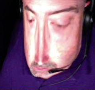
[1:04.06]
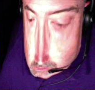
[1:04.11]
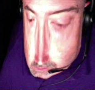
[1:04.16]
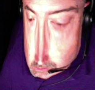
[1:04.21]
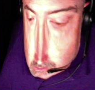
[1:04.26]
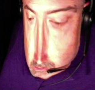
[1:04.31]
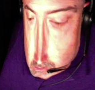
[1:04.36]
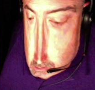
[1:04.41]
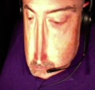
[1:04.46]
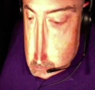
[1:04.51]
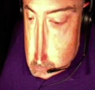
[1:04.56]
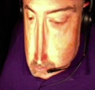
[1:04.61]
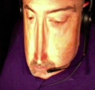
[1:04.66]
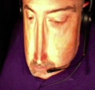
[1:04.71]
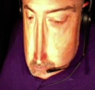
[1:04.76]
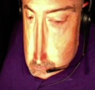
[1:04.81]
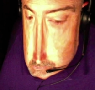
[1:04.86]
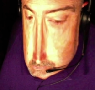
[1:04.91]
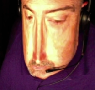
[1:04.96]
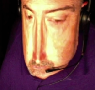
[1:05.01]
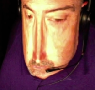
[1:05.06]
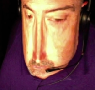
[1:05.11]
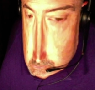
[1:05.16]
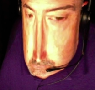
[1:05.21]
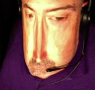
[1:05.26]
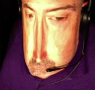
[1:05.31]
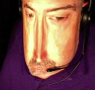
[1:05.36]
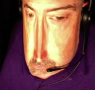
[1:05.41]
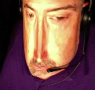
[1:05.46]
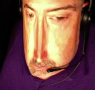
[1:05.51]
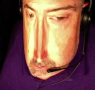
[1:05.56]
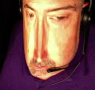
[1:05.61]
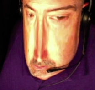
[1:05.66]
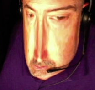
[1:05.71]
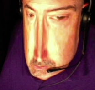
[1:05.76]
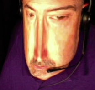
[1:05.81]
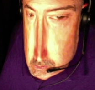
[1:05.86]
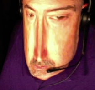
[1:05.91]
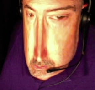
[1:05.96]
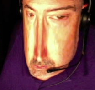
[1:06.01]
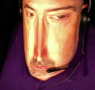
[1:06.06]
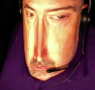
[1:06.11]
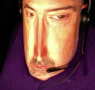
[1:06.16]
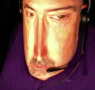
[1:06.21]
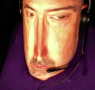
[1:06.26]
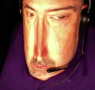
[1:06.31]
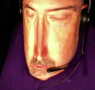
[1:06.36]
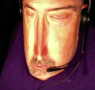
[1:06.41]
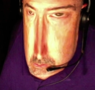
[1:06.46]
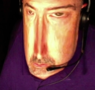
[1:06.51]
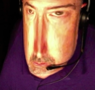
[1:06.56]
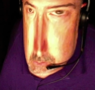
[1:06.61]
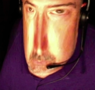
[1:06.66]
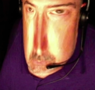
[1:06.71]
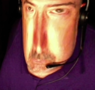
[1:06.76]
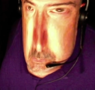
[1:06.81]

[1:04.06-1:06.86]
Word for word: Um, I also want to say that